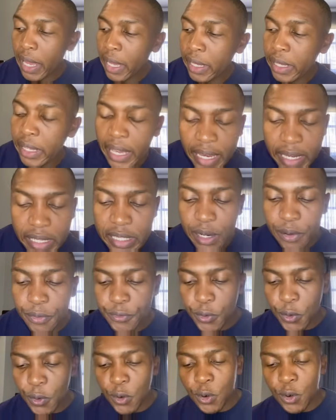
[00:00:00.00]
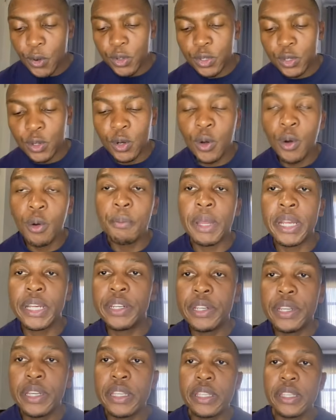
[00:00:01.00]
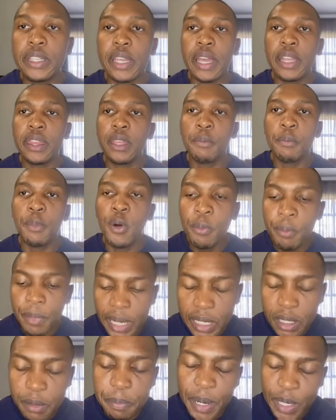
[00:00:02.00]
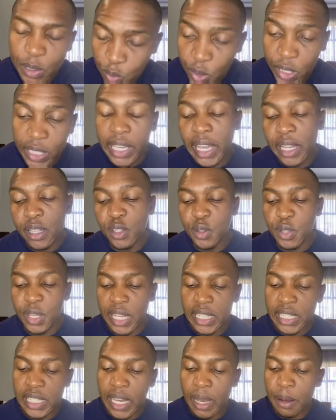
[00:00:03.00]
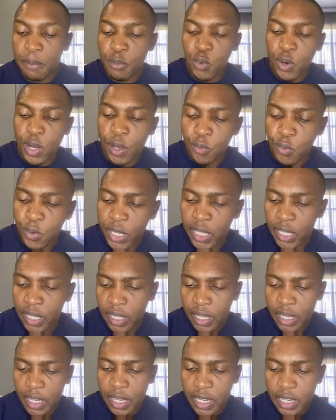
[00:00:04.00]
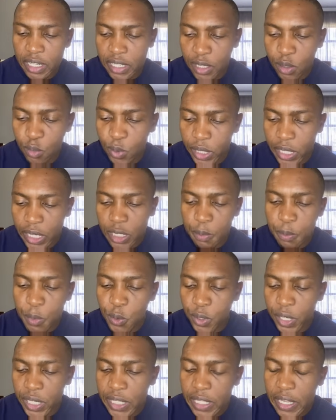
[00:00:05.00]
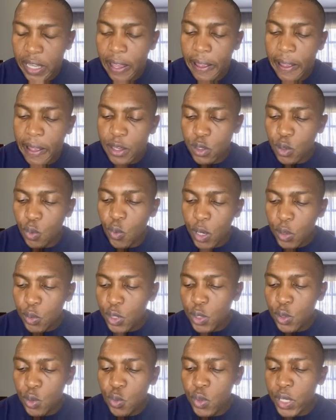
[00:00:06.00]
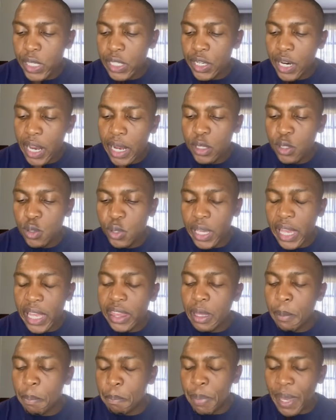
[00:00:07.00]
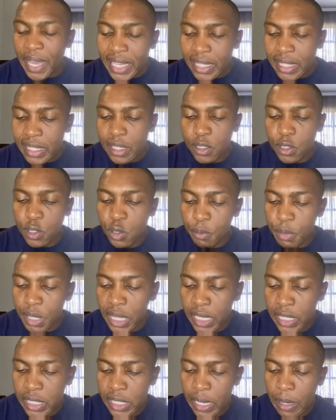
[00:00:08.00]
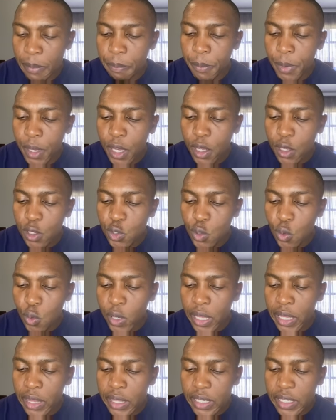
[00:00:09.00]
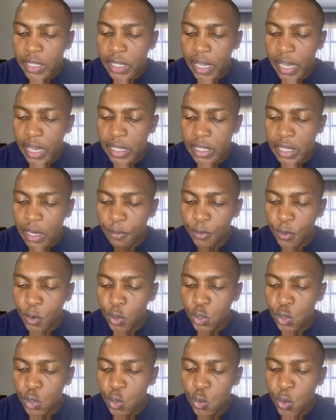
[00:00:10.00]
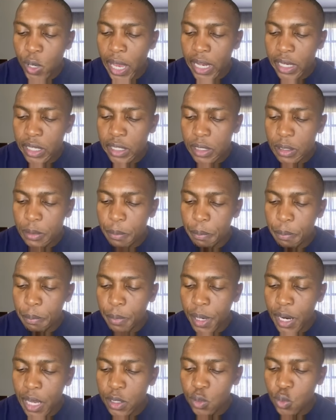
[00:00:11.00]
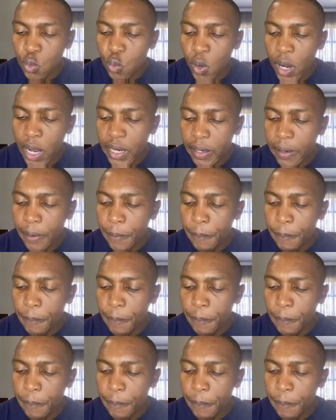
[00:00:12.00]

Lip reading: cater for metrics at the moment, but we'll get to that time where we deal with exponents. So what we do, we try to get the basis to be the same. So in this case, I've got 2x plus 1.